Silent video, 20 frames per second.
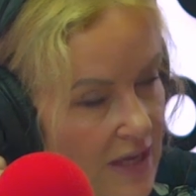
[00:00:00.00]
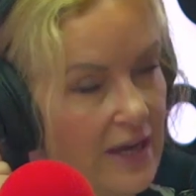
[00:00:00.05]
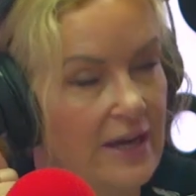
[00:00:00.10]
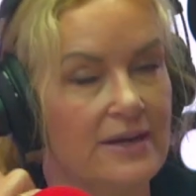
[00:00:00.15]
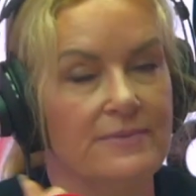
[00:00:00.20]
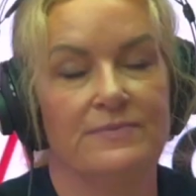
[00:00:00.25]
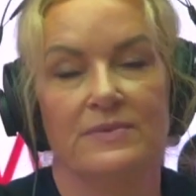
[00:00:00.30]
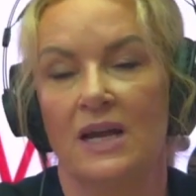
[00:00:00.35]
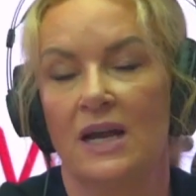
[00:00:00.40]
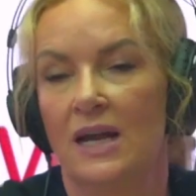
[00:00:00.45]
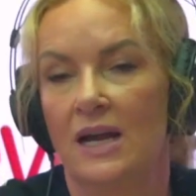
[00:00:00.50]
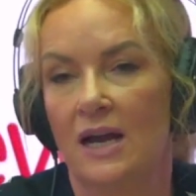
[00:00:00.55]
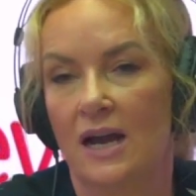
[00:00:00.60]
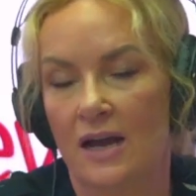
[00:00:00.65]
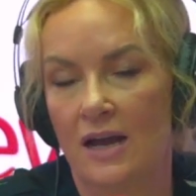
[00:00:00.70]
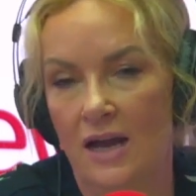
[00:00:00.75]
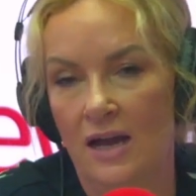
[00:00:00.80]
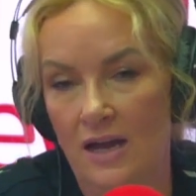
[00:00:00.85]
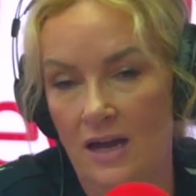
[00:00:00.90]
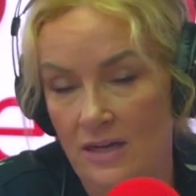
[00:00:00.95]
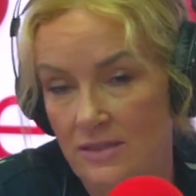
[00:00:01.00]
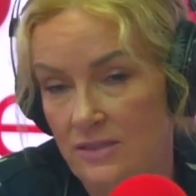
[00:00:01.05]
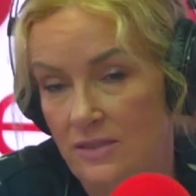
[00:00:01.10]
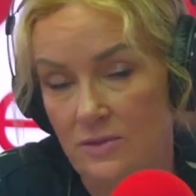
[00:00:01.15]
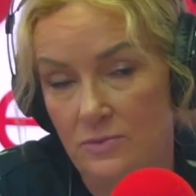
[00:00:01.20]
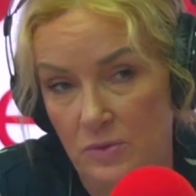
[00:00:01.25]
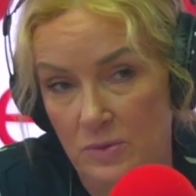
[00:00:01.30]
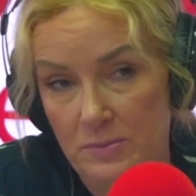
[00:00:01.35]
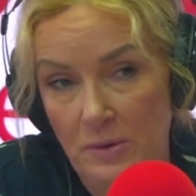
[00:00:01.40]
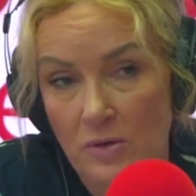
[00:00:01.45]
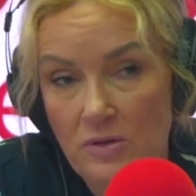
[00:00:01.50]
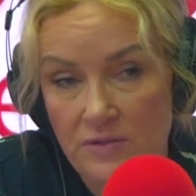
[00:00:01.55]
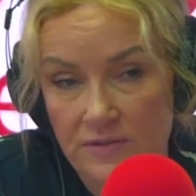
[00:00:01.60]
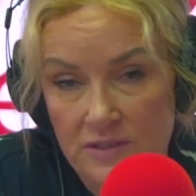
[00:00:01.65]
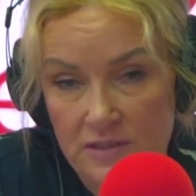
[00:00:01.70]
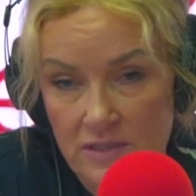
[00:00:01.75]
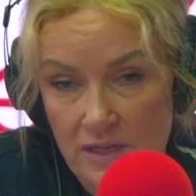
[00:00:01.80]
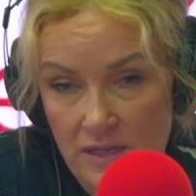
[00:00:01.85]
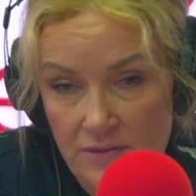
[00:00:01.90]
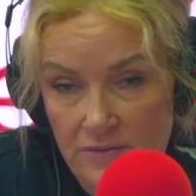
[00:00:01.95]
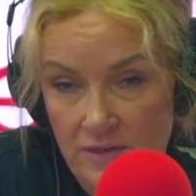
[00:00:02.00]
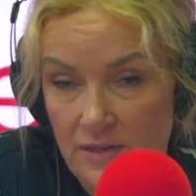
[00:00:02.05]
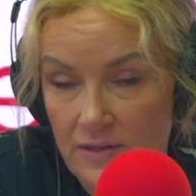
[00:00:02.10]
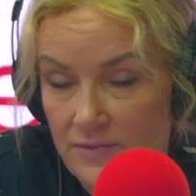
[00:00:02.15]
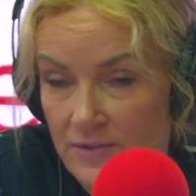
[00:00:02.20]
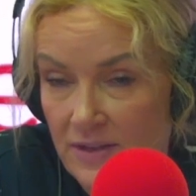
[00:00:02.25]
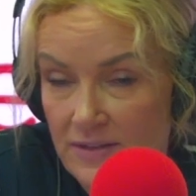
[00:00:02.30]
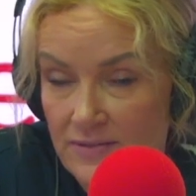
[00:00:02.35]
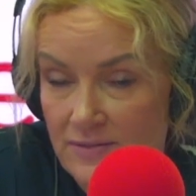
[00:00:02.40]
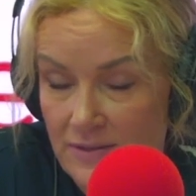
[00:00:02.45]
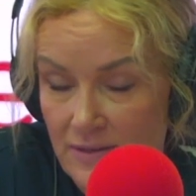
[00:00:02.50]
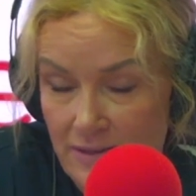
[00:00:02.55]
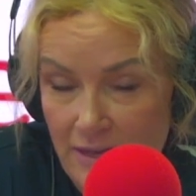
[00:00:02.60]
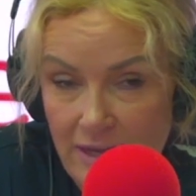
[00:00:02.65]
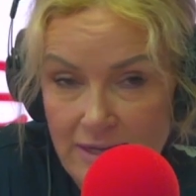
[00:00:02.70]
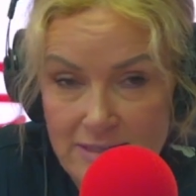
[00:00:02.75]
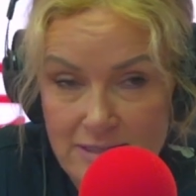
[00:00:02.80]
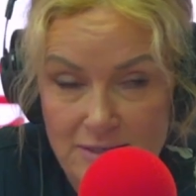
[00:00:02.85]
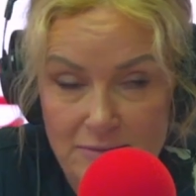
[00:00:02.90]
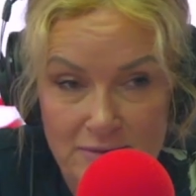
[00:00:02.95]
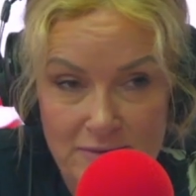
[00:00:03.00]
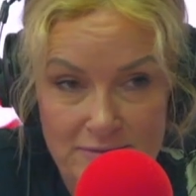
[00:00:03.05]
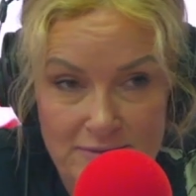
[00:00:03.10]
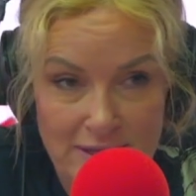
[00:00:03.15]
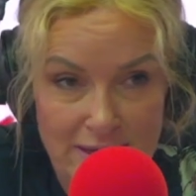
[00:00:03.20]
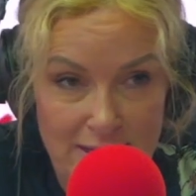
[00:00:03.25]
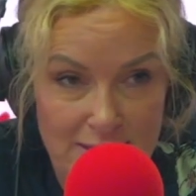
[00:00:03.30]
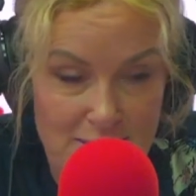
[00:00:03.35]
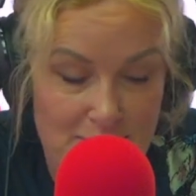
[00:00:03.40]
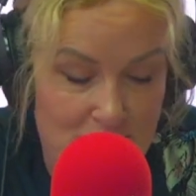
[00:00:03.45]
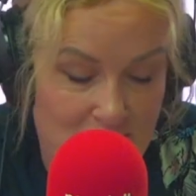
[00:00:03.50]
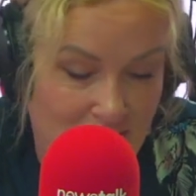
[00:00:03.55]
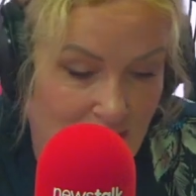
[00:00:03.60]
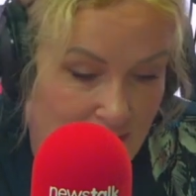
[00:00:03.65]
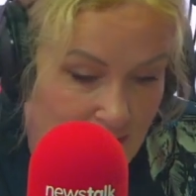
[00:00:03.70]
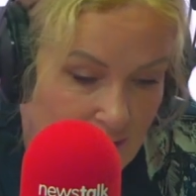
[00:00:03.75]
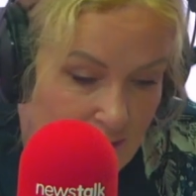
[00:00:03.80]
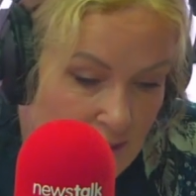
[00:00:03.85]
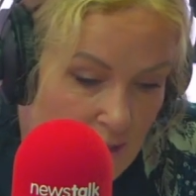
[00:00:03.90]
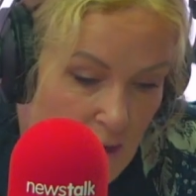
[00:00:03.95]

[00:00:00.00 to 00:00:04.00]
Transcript: Yeah, we both of us take a drink. In fact, occasionally we've taken them together.